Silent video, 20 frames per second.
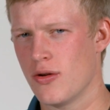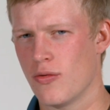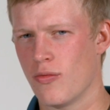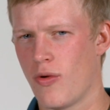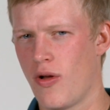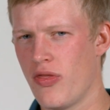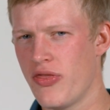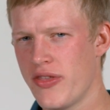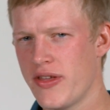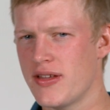
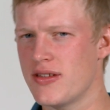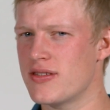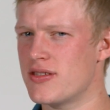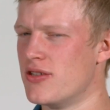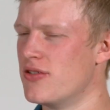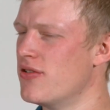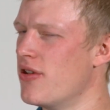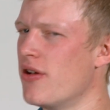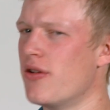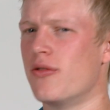One thing
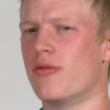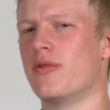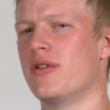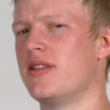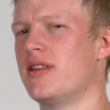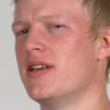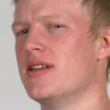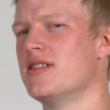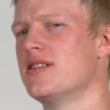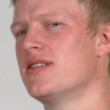to note
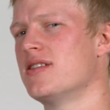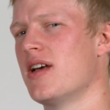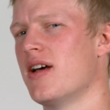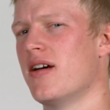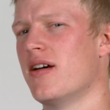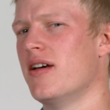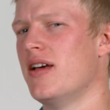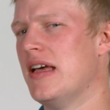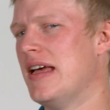with this uh,